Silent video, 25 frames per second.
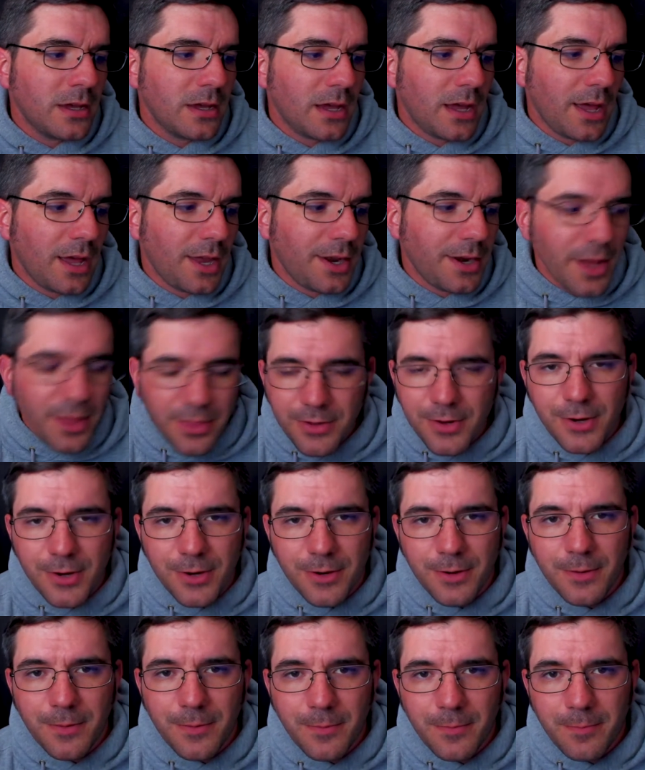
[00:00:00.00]

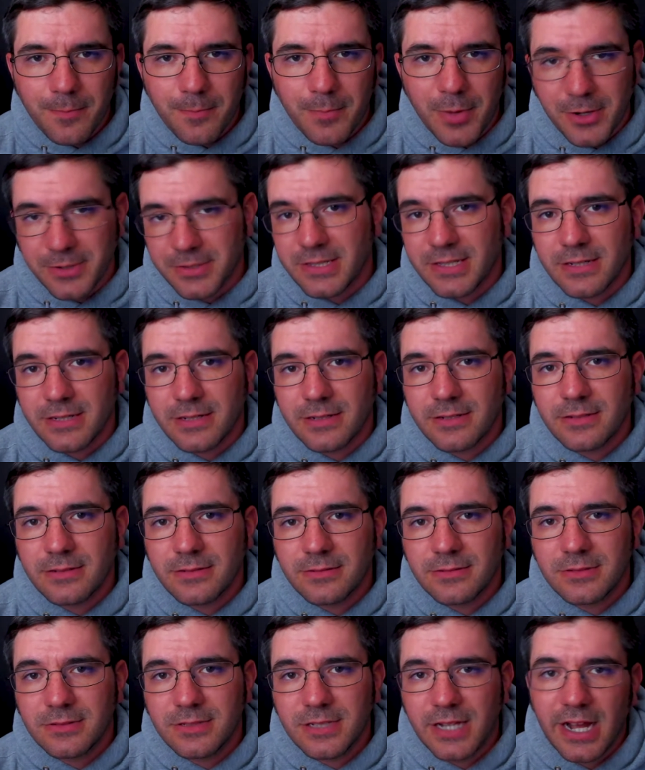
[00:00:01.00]
Another person
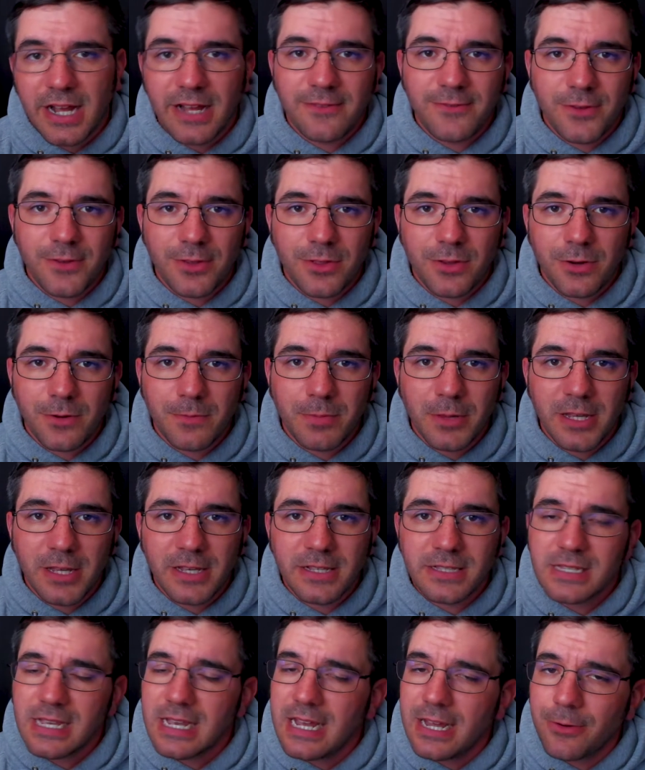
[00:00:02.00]
tied for 3rd
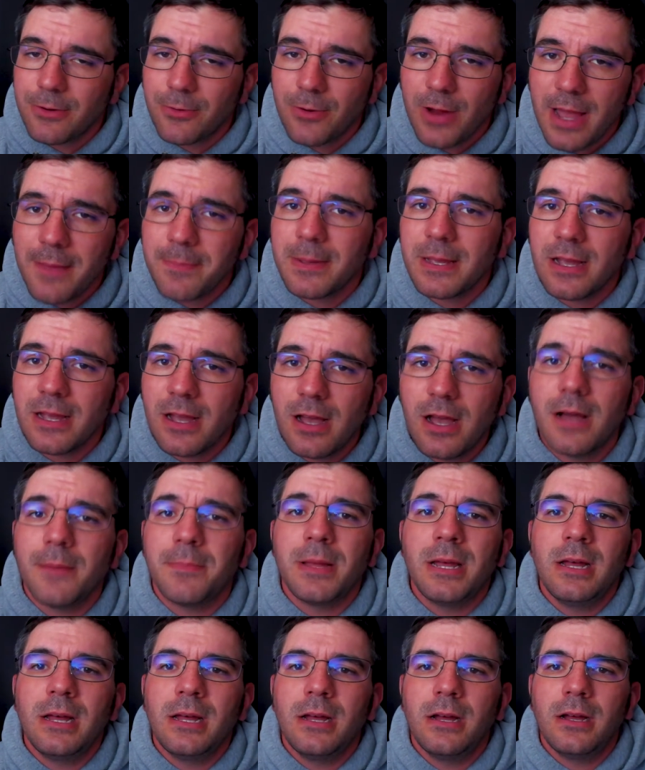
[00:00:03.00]
place. And wrapping up
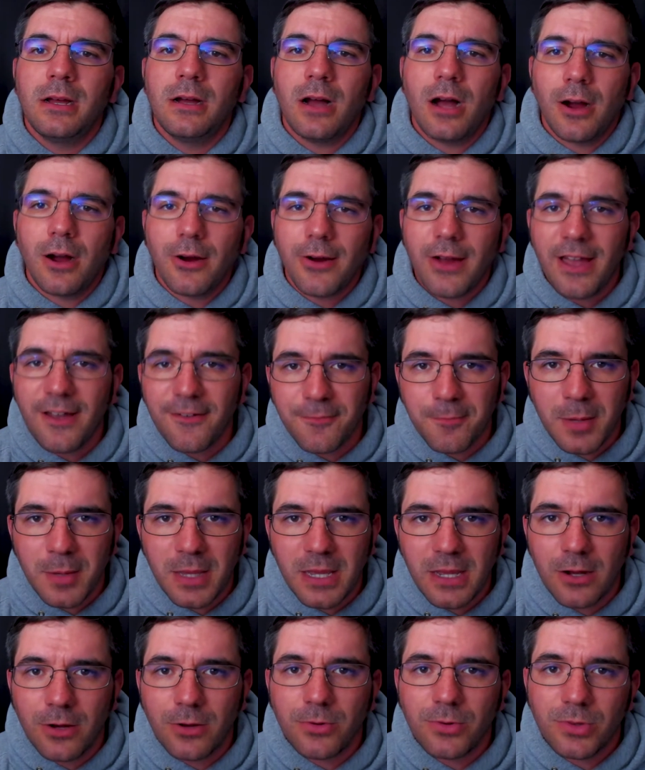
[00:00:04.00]
our
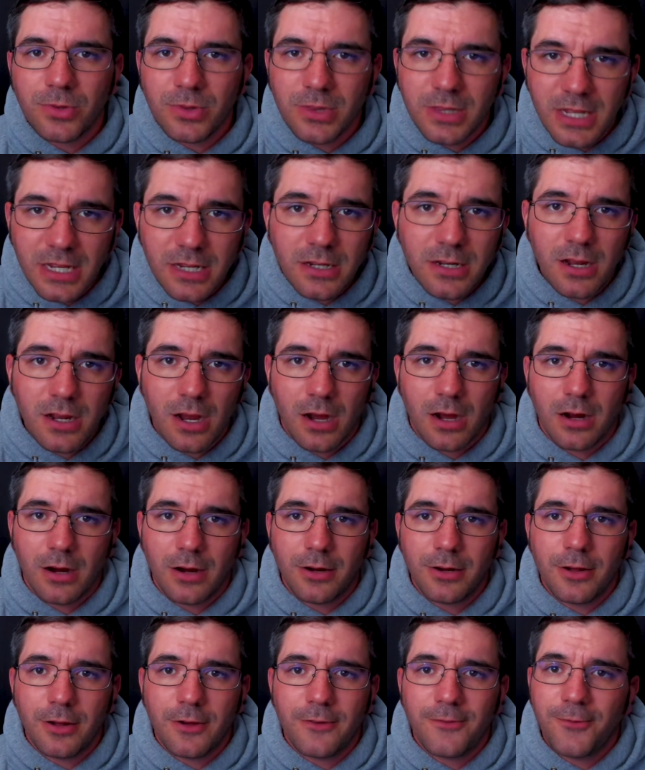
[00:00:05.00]
FPO lead
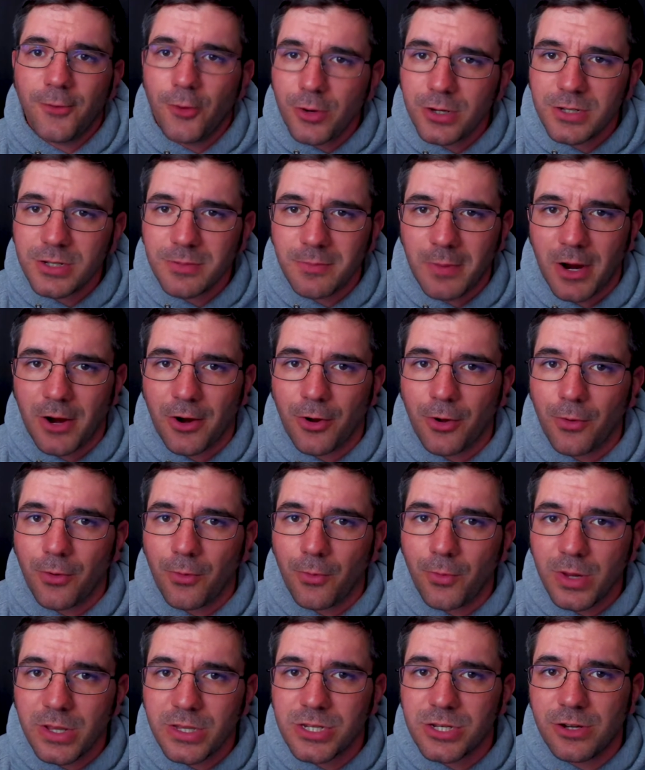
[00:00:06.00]
card for tomorrow,
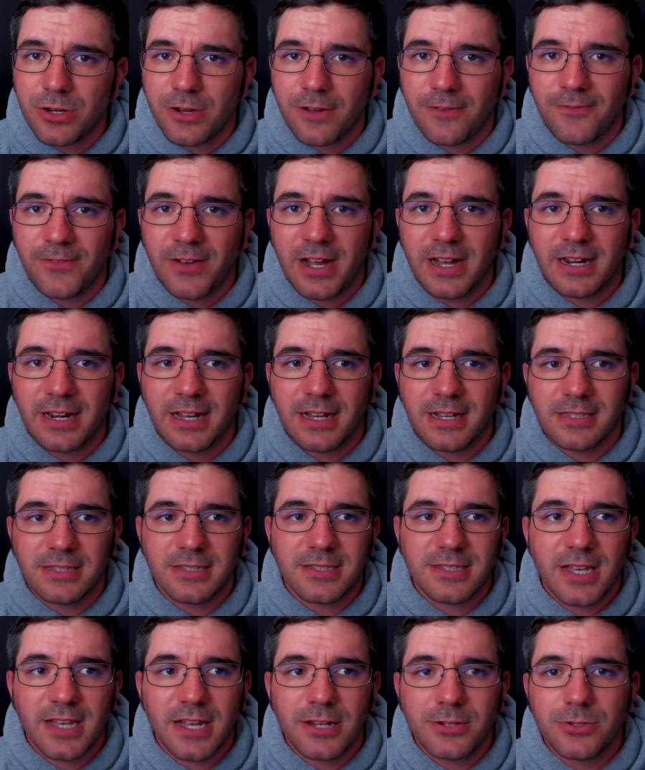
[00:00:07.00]
which you can find on
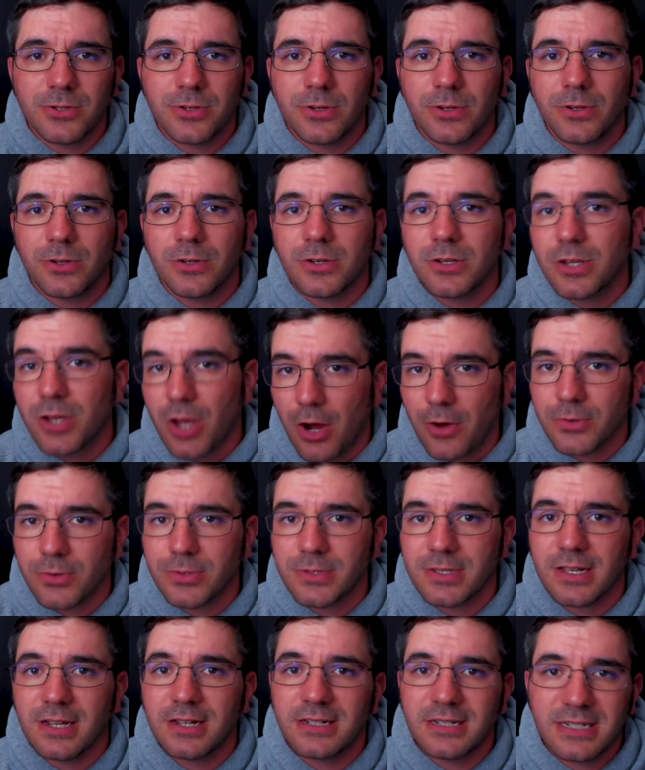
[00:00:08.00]
Central
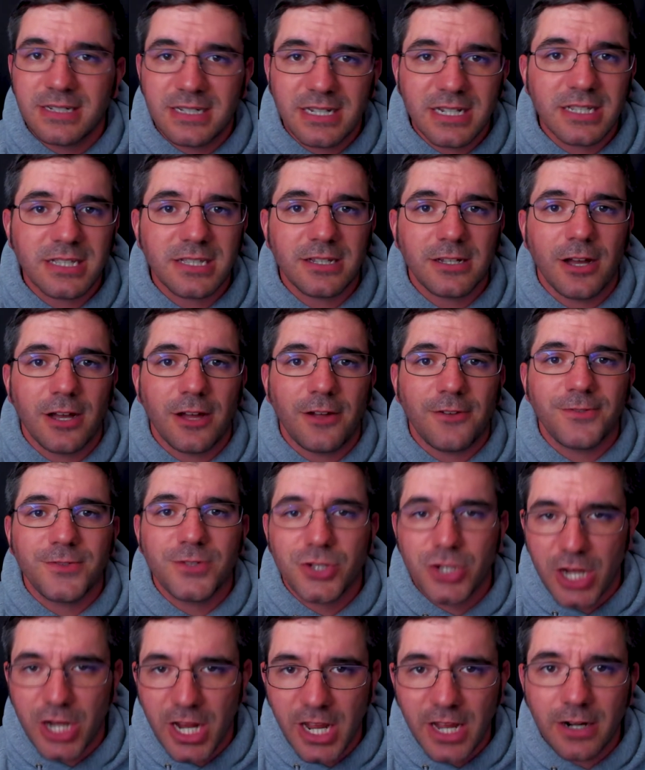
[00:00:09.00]
Coast Disc Golf
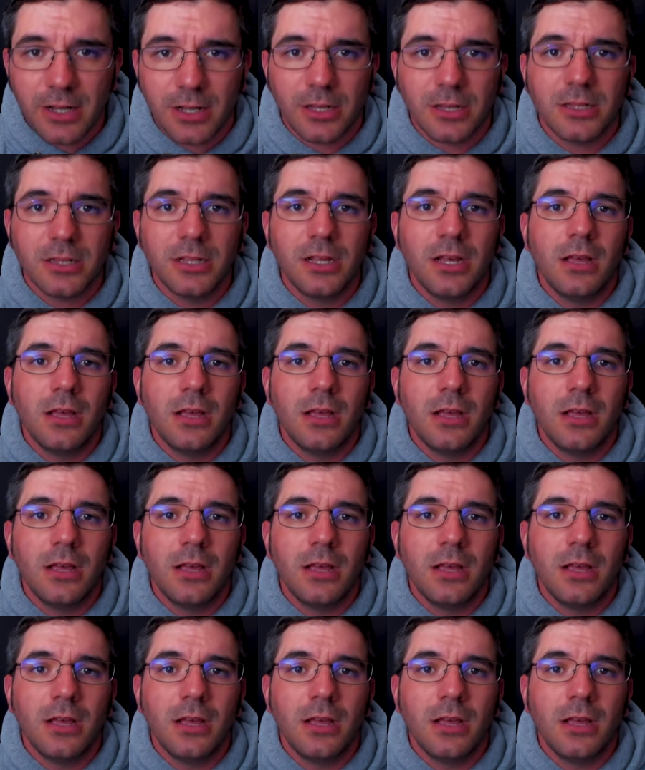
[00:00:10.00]
Channel